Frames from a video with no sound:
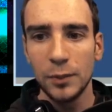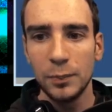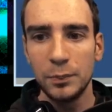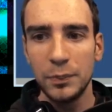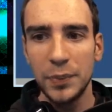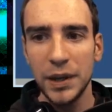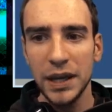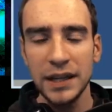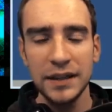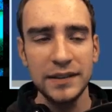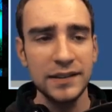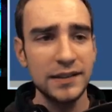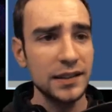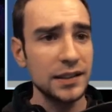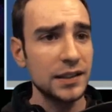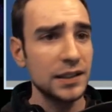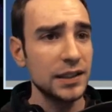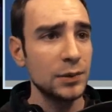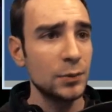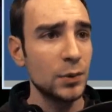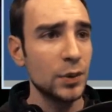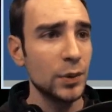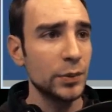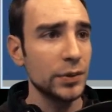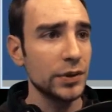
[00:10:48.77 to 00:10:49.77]

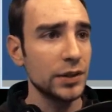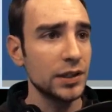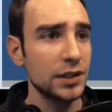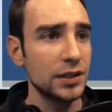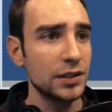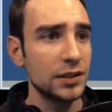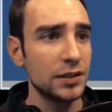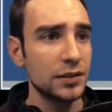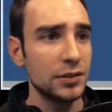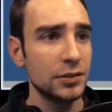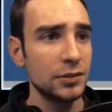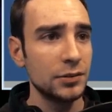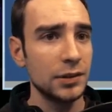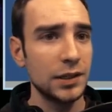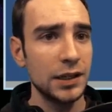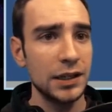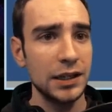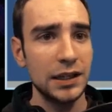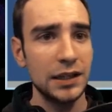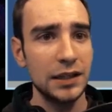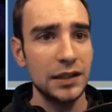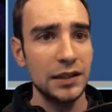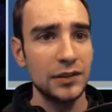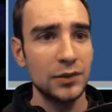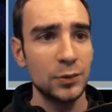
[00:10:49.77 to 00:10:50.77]
Basically what we're going to do
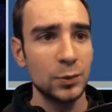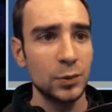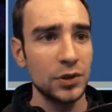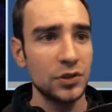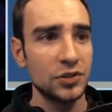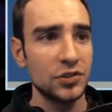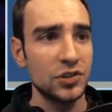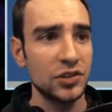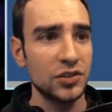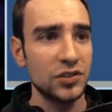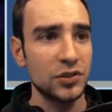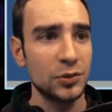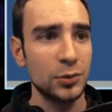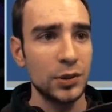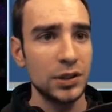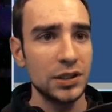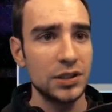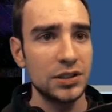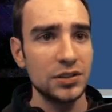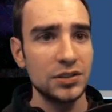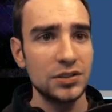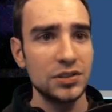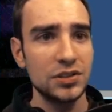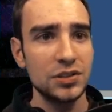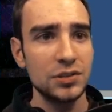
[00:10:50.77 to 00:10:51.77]
is we're just going
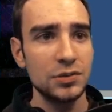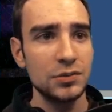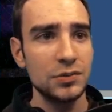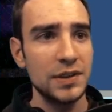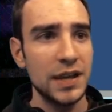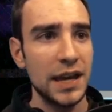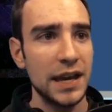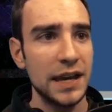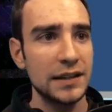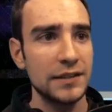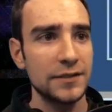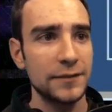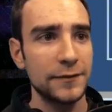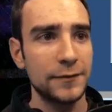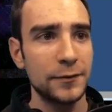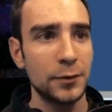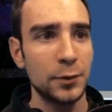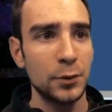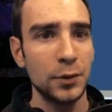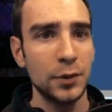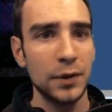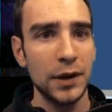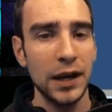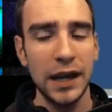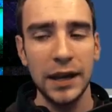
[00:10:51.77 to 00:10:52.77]
to do that
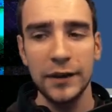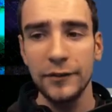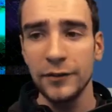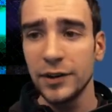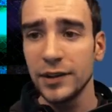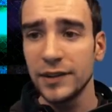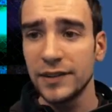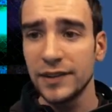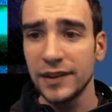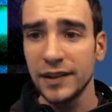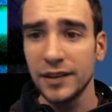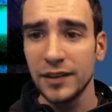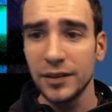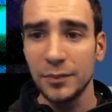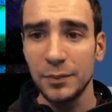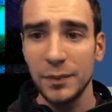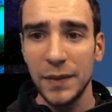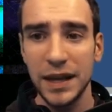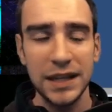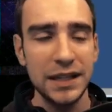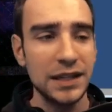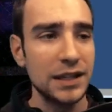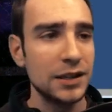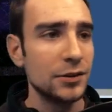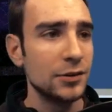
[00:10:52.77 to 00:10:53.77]
for every single
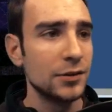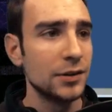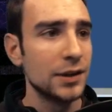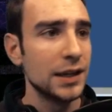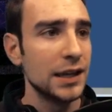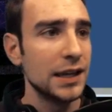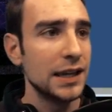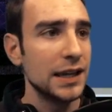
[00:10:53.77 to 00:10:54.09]
menu